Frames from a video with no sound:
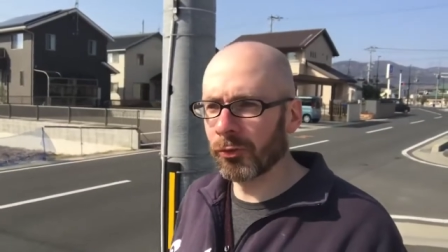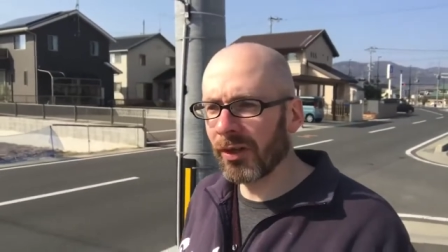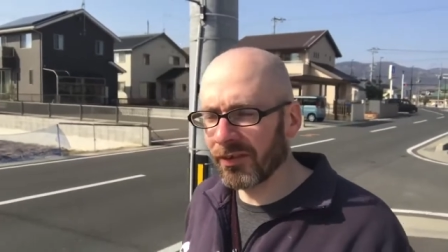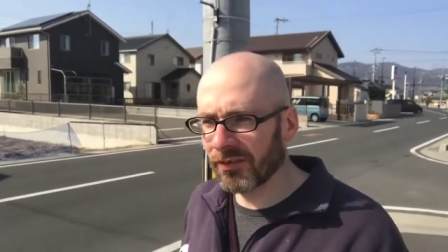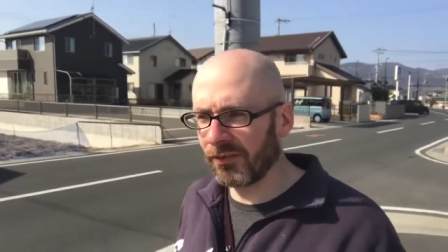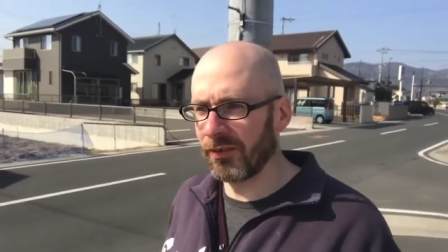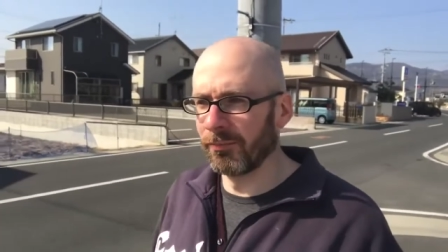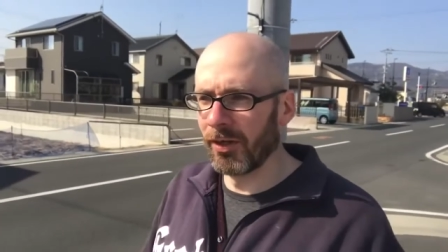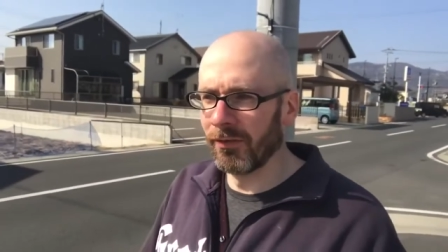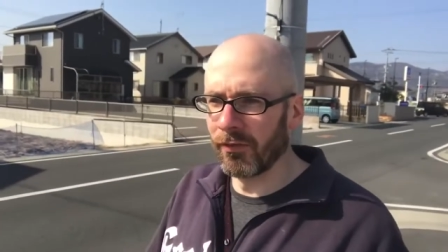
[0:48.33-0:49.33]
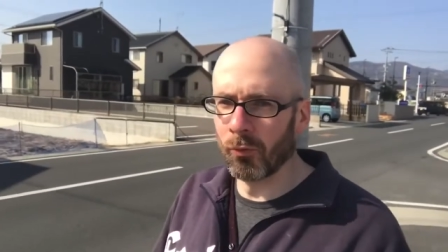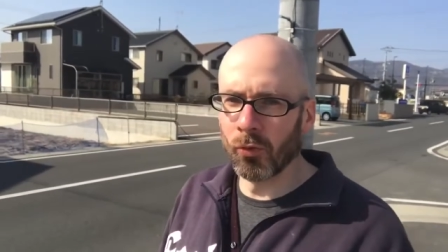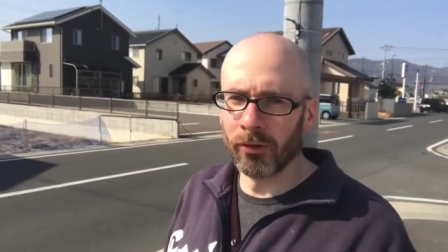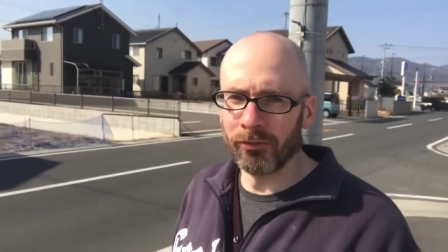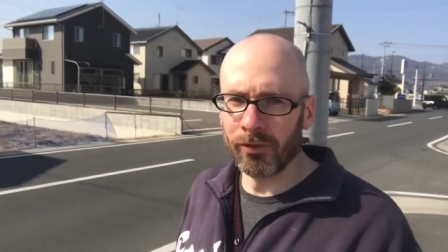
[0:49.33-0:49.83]
criticism of the
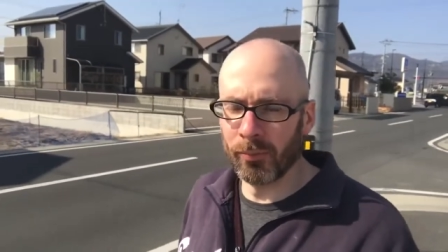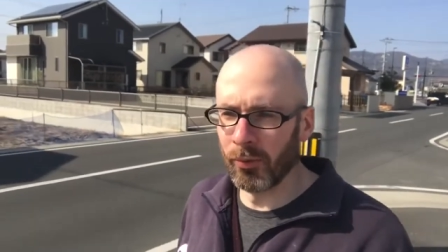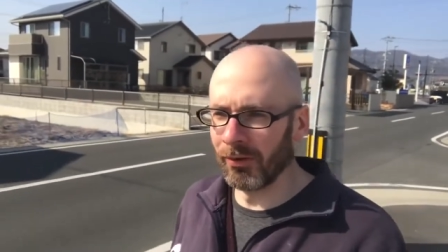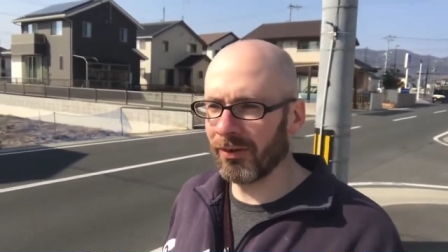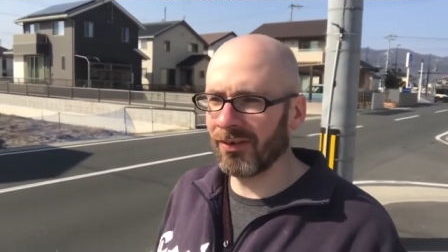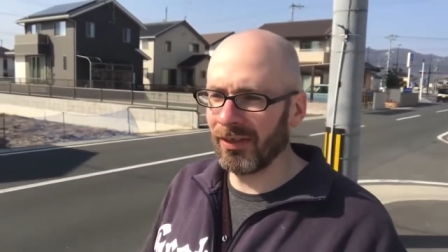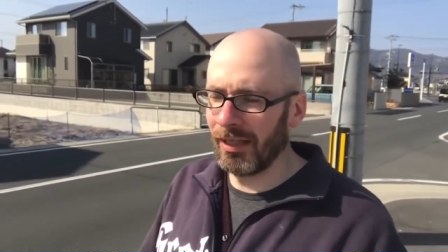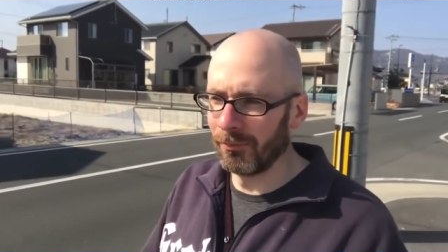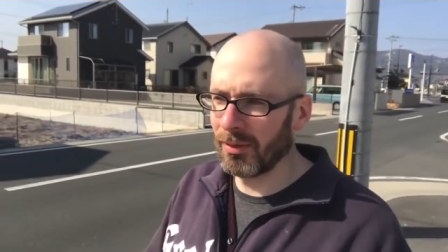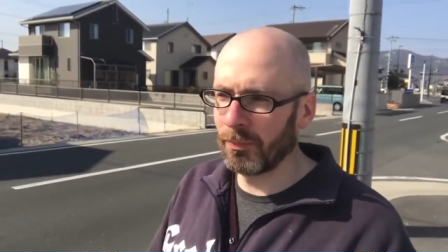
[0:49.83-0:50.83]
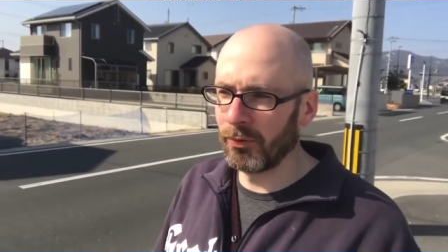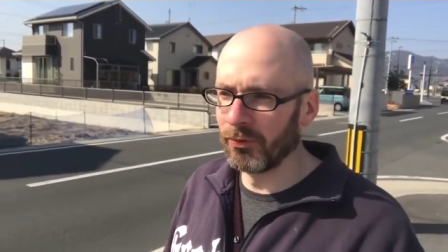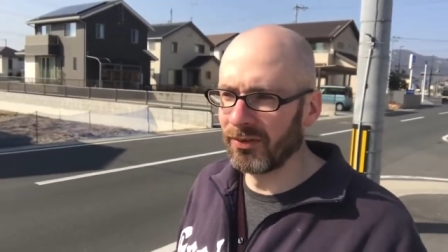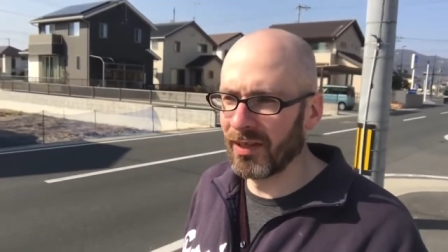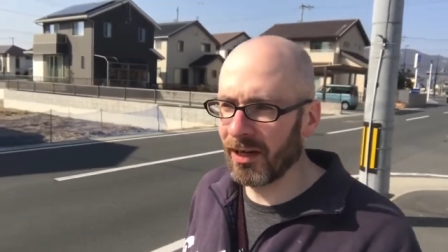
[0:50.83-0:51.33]
Warren Report and people
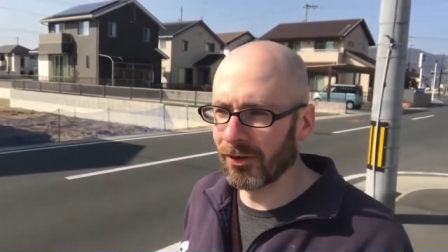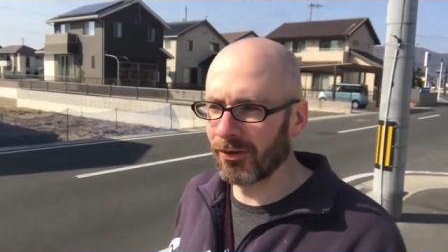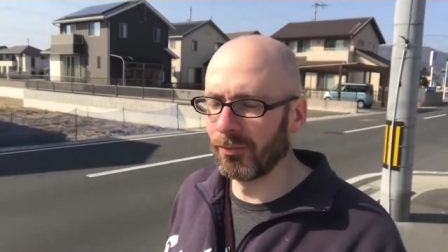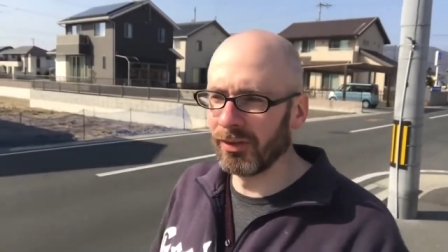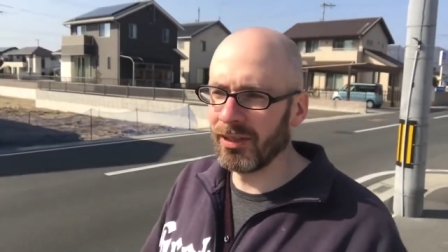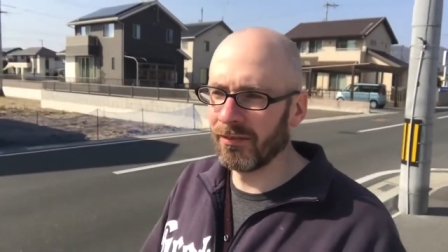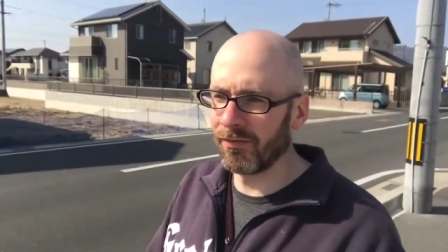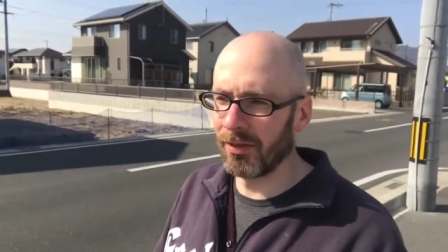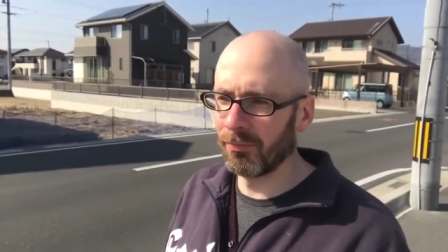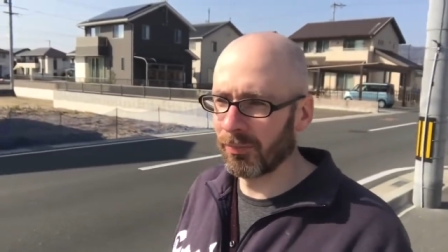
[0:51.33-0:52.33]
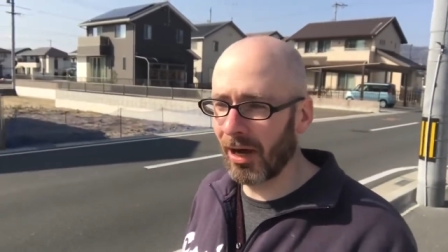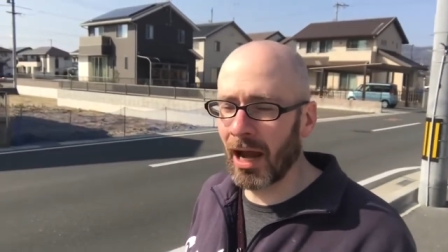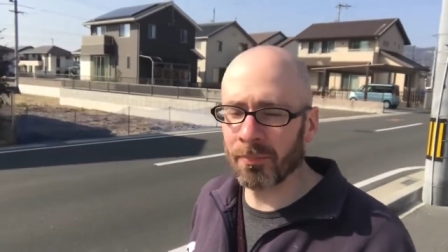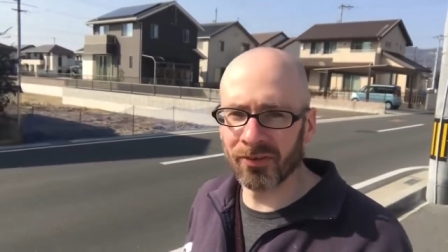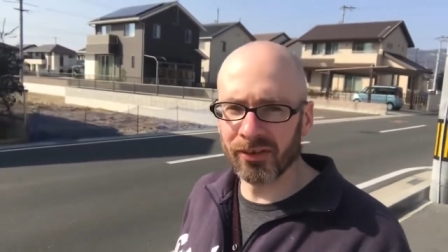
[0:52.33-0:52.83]
who dare to believe that
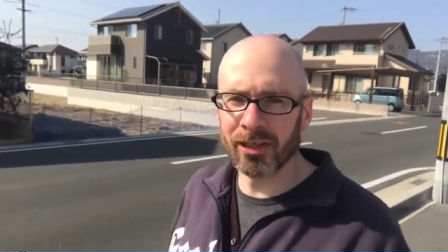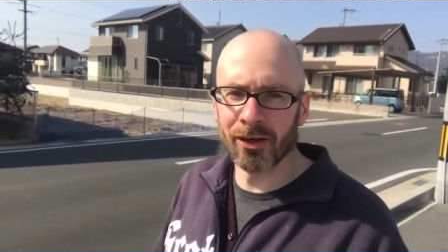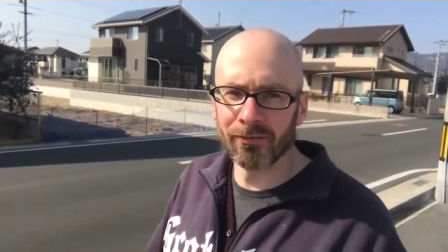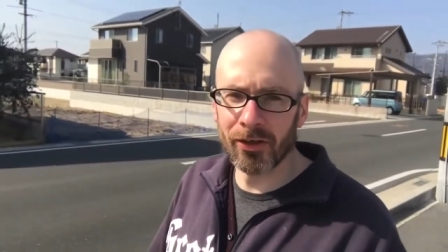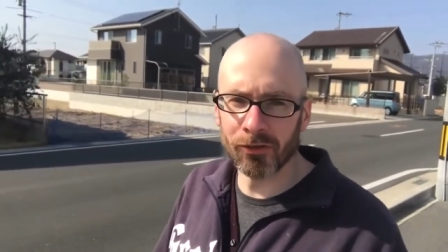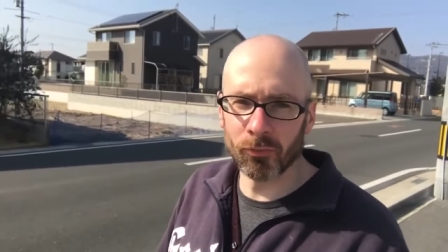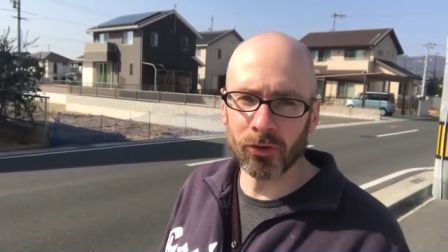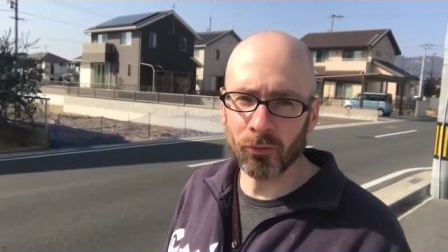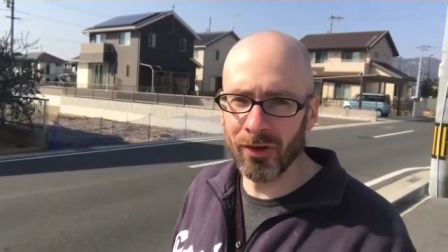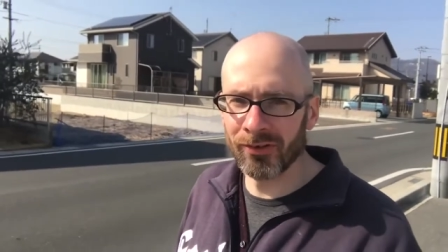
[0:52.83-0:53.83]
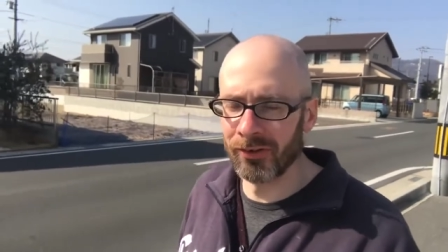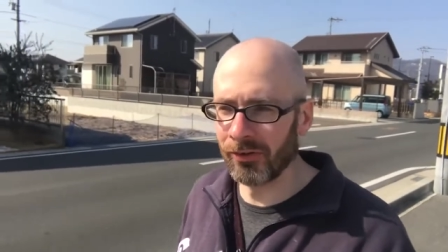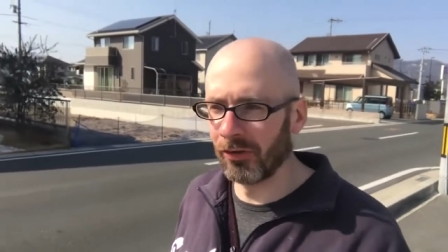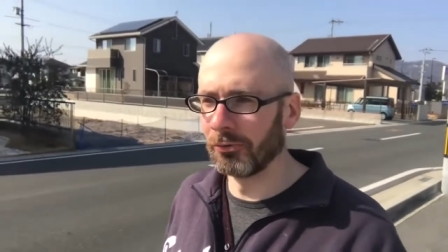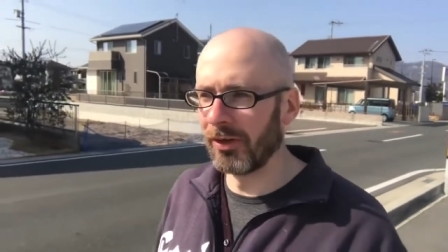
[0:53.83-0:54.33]
perhaps Lee Harvey Oswald wasn't
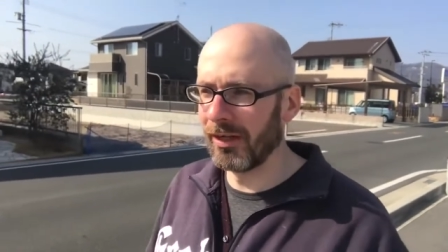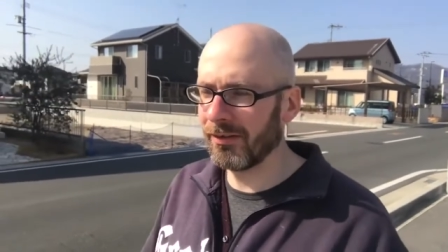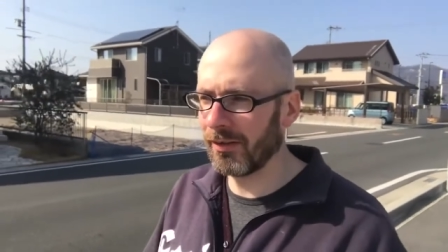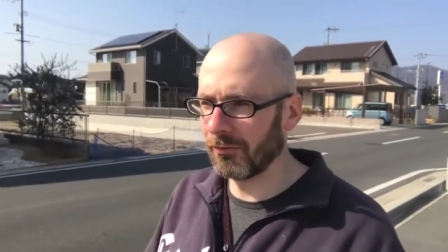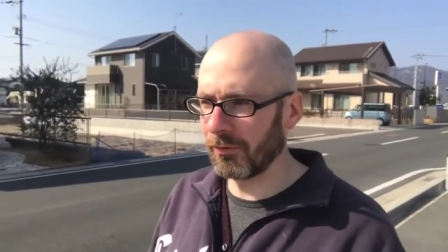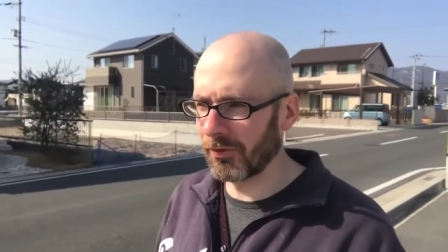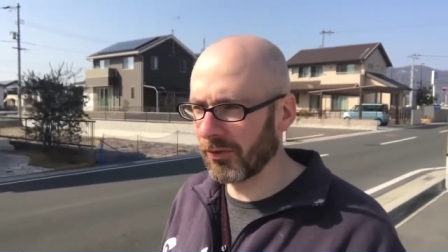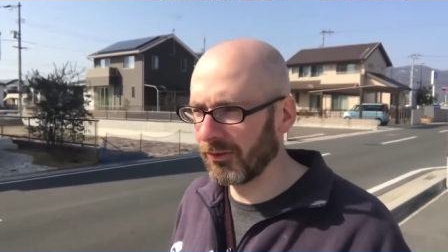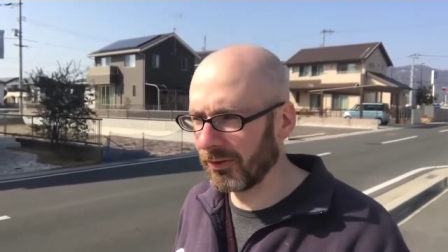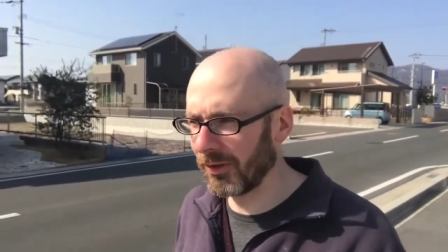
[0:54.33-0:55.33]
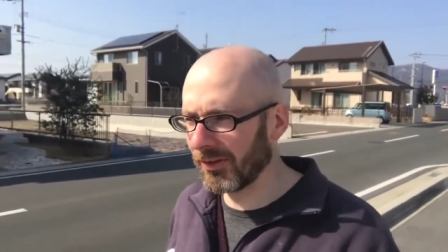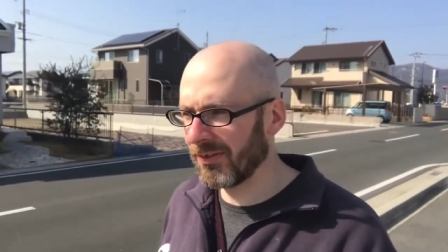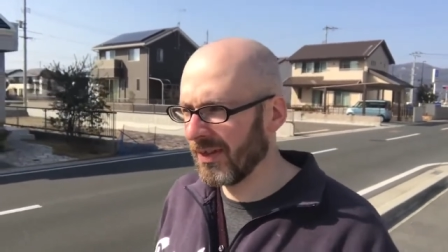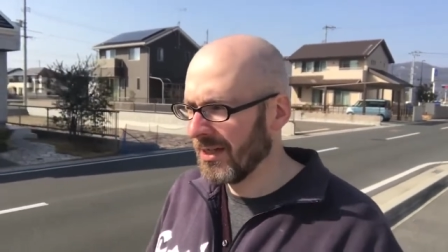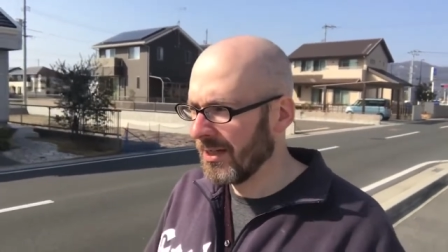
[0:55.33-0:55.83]
the lone nut that we were told he
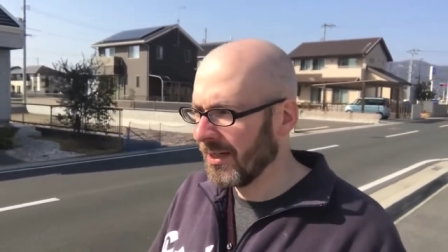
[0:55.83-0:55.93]
was.